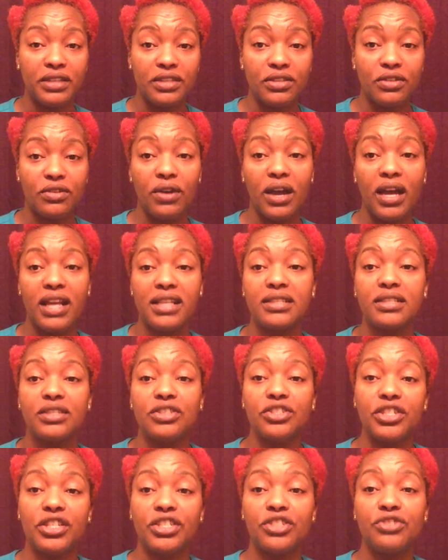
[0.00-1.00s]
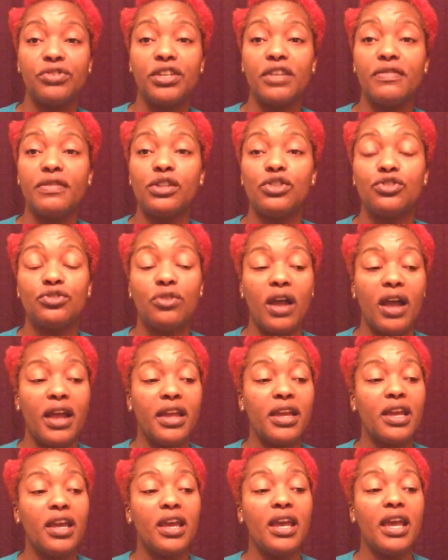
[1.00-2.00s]
So I suggest you give it a try.
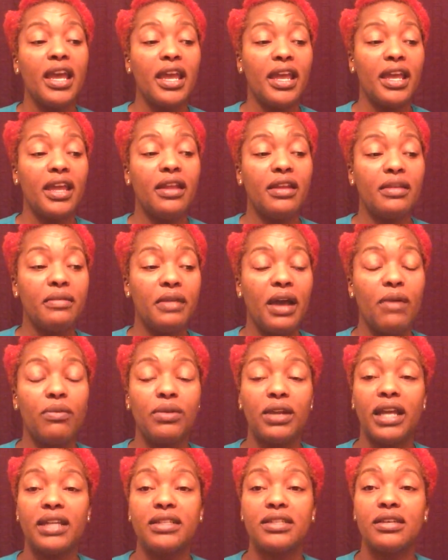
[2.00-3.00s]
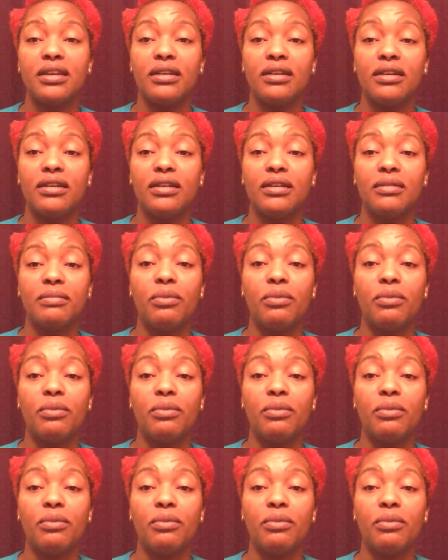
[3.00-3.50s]
And I would like to